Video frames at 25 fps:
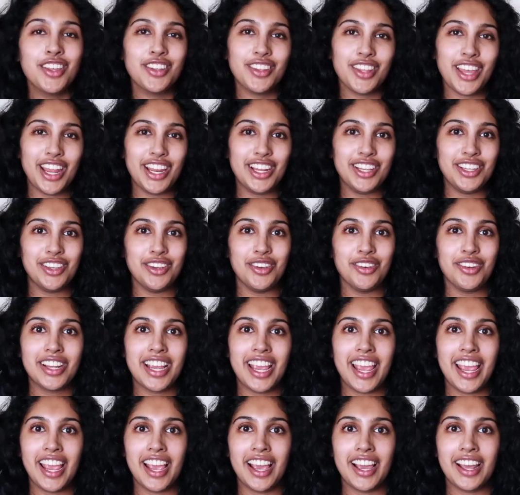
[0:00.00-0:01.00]
that you
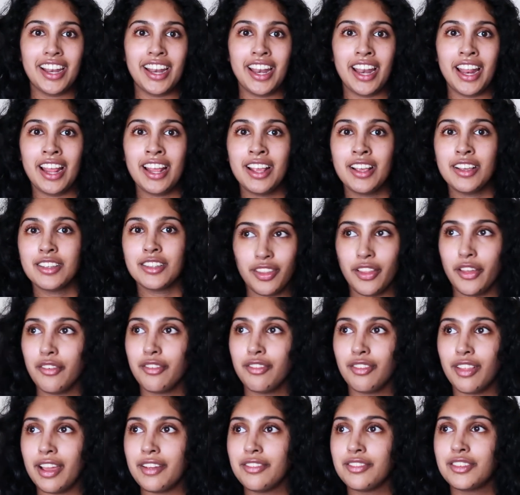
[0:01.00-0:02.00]
can live
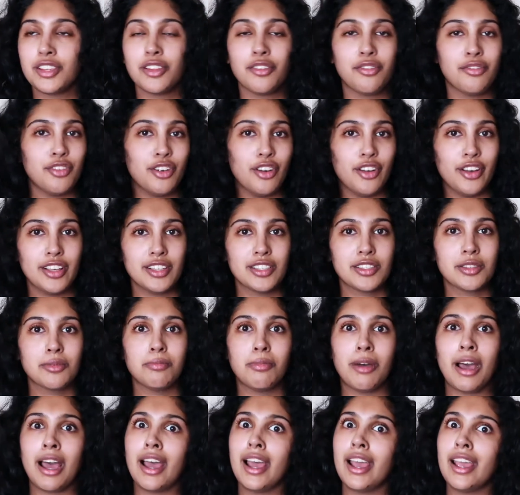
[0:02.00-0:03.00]
life to the fullest
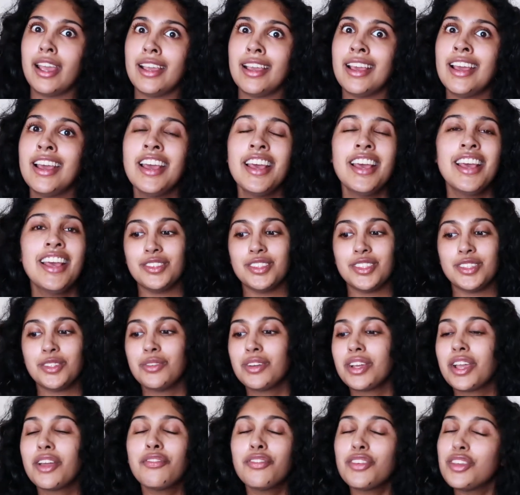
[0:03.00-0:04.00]
by
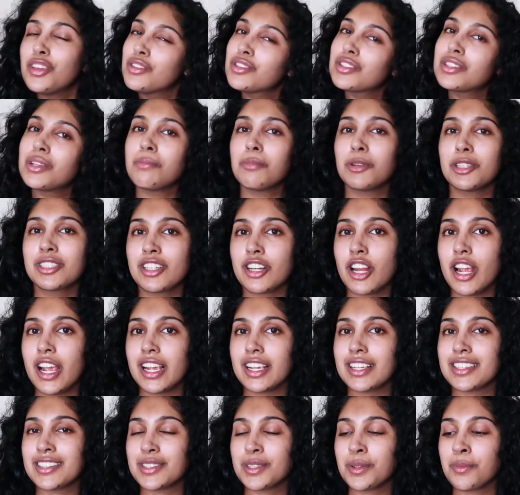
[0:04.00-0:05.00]
doing a few simple
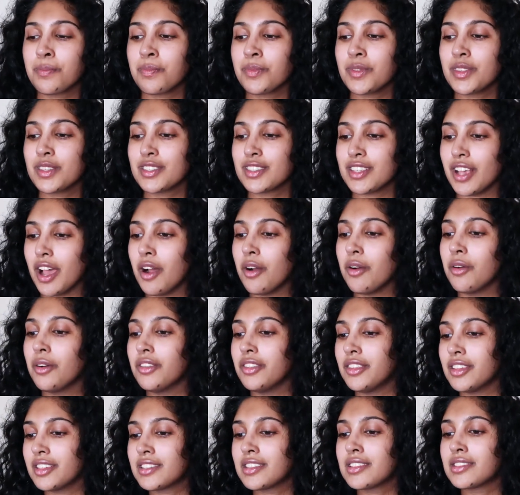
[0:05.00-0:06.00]
tricks. So
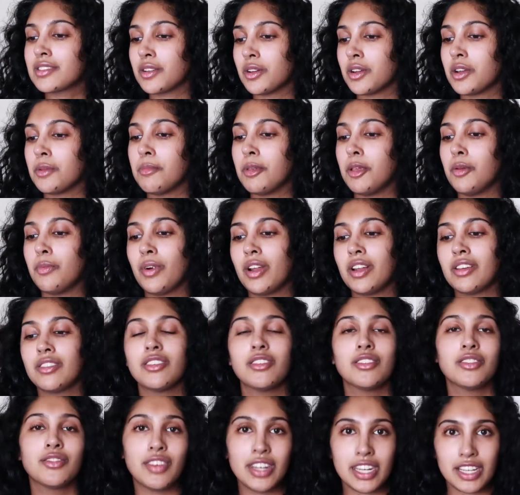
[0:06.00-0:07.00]
this is going to be one of
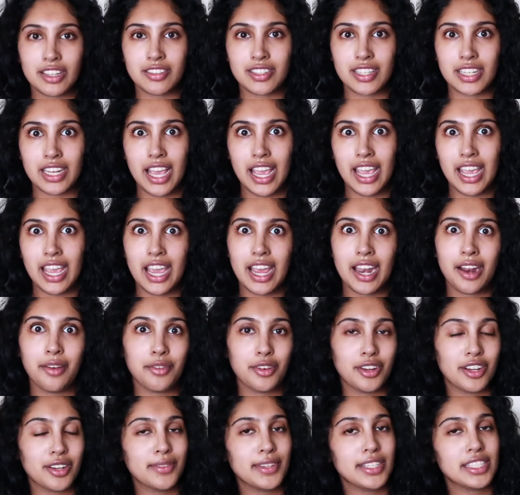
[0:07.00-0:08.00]
those videos today, and I'm
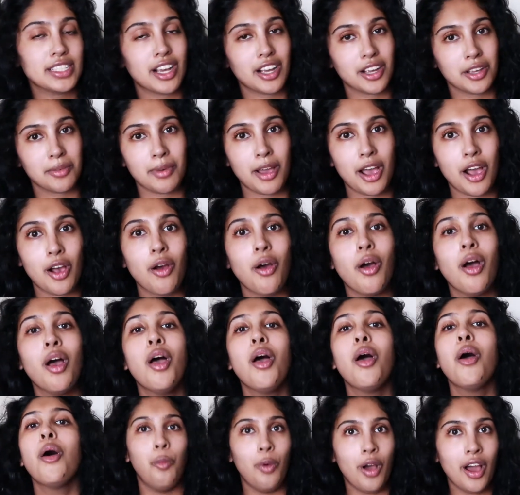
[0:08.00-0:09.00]
going to be talking about
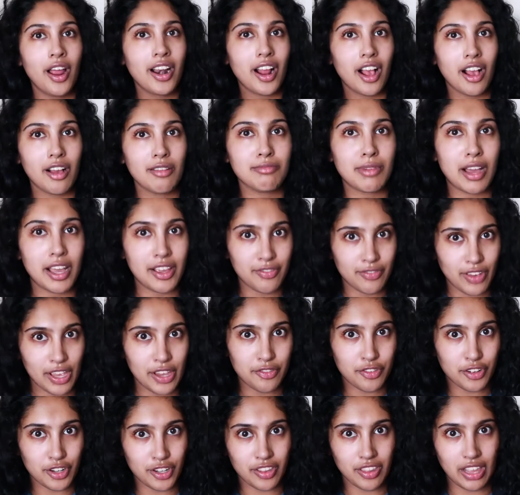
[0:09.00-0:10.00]
one of my
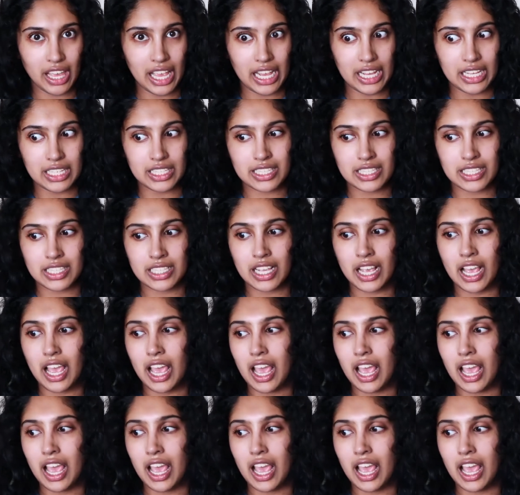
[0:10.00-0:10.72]
favorite things